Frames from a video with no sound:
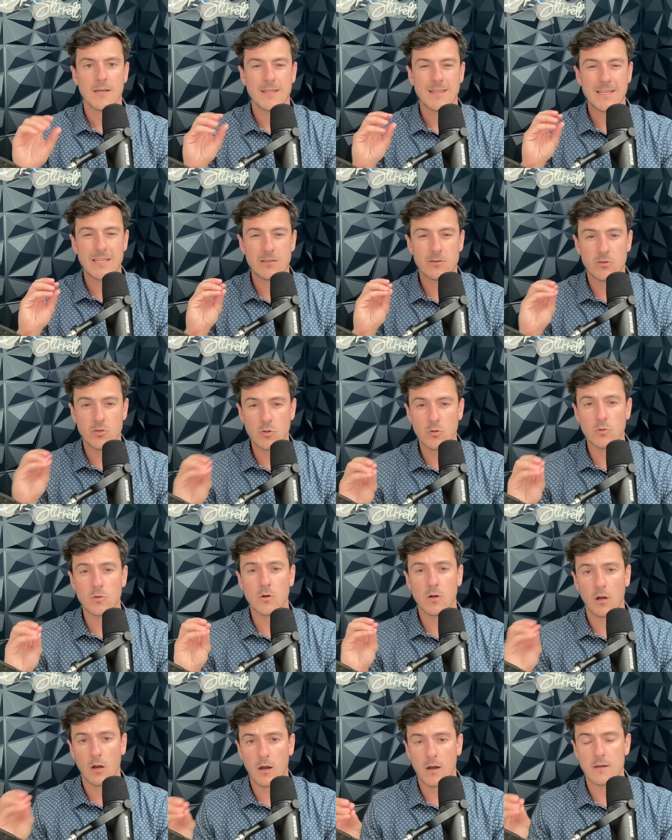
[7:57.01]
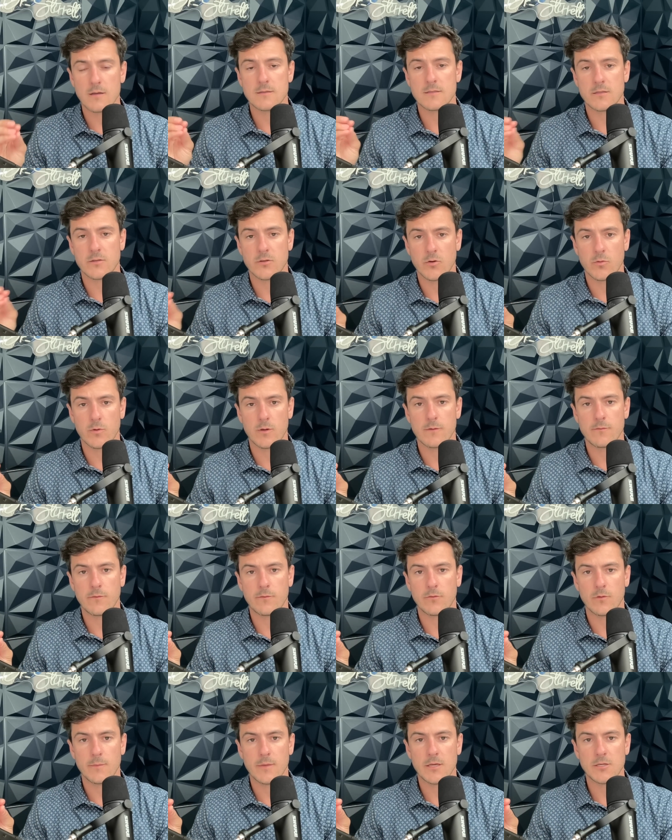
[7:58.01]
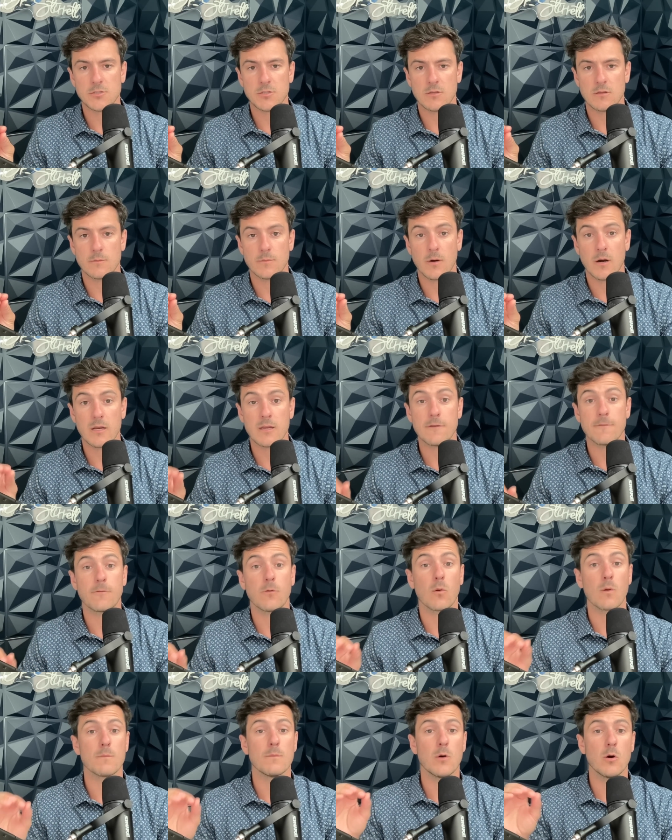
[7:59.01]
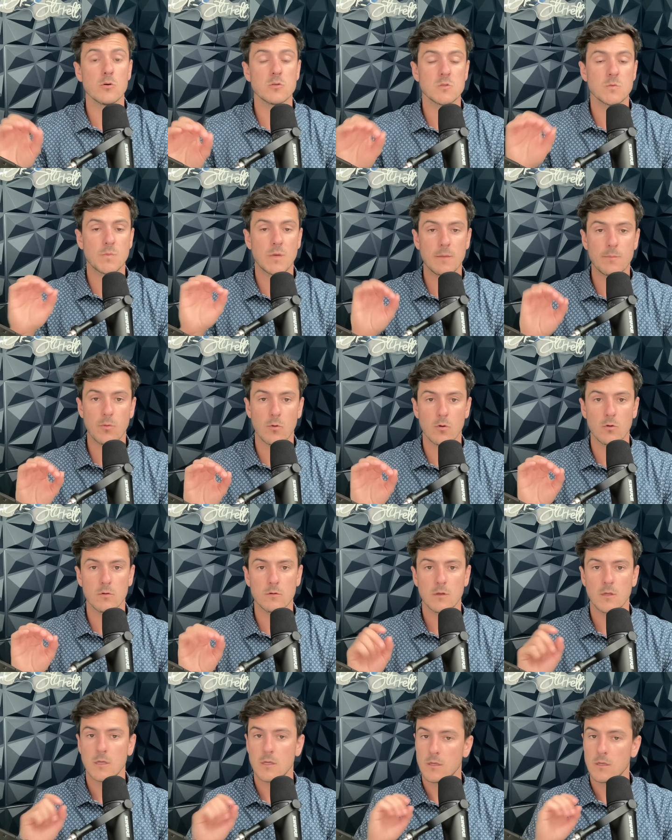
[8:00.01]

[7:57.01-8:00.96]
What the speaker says: that do cause a degree of inflammation in the body for most people.